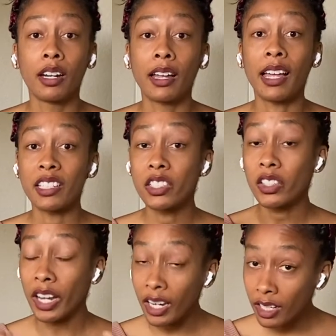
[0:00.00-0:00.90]
has
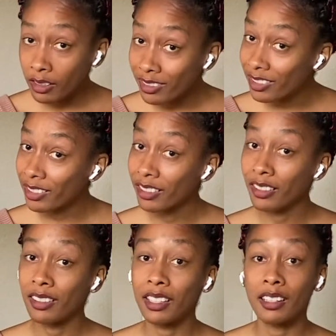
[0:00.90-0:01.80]
changed
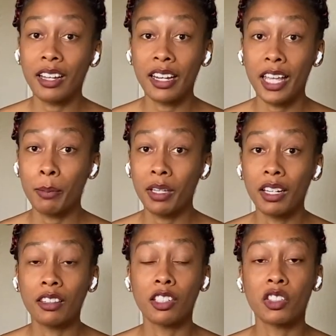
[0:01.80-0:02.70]
the dynamic and
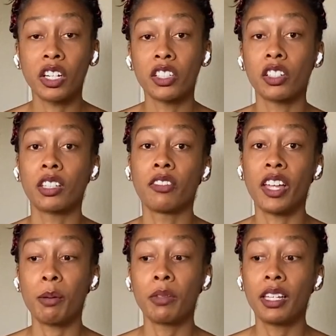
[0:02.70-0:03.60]
the structure of the
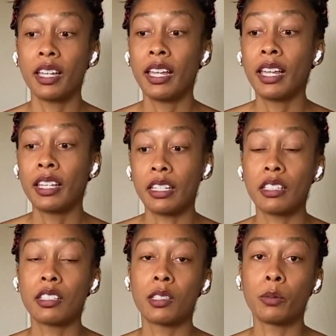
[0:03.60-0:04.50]
family, this
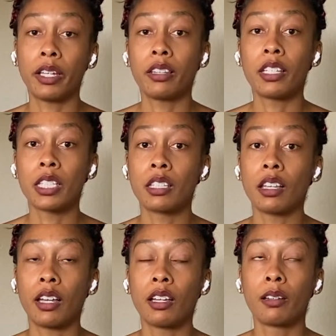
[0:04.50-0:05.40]
is when this
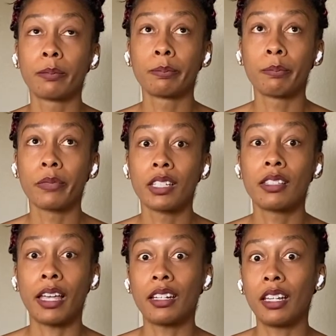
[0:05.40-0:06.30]

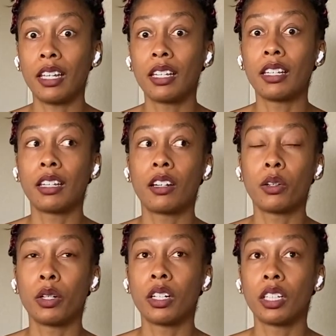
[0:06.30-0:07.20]
technique
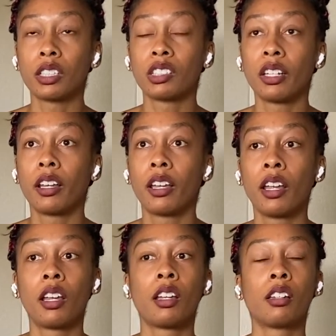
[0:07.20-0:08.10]
or
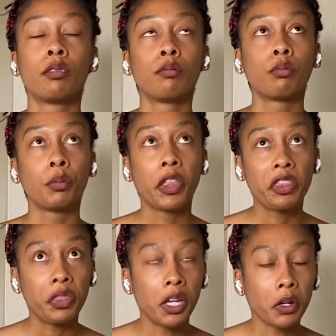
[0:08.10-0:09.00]

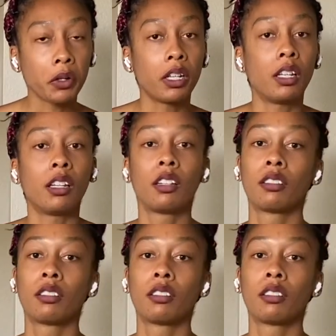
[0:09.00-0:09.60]
theory